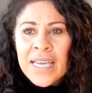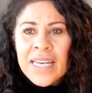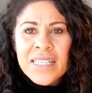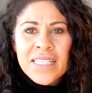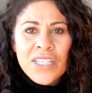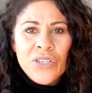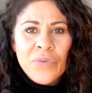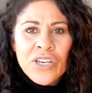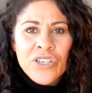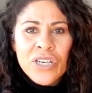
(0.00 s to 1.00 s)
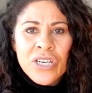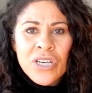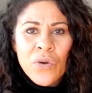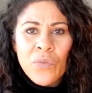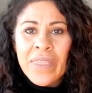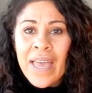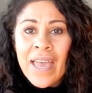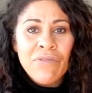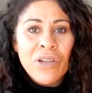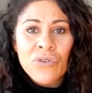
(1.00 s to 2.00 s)
in a situation where they
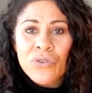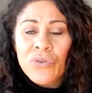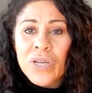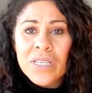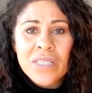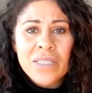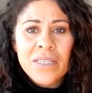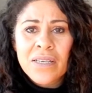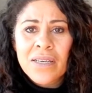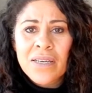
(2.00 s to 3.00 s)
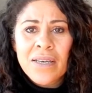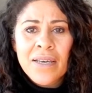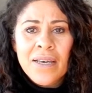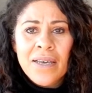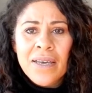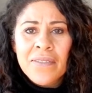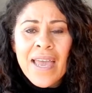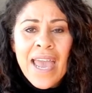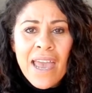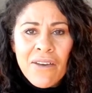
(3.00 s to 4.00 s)
have no choice. They
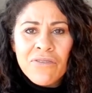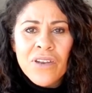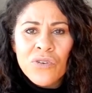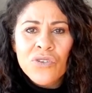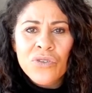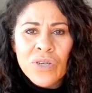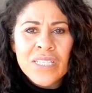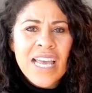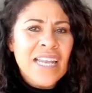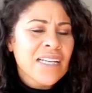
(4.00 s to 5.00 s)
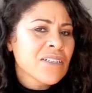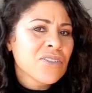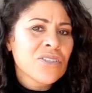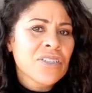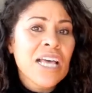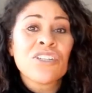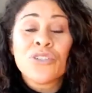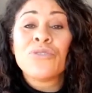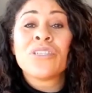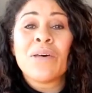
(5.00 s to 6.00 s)
have no choice, and they'll
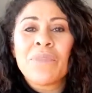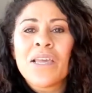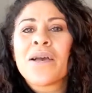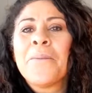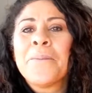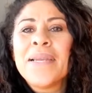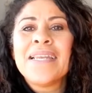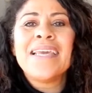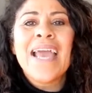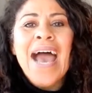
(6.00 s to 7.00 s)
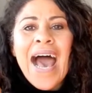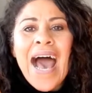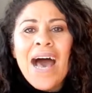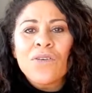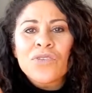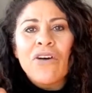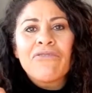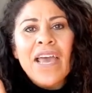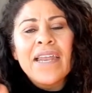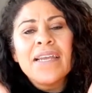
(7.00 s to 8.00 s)
do something completely out
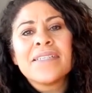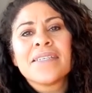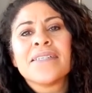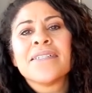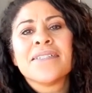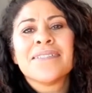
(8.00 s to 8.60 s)
of character.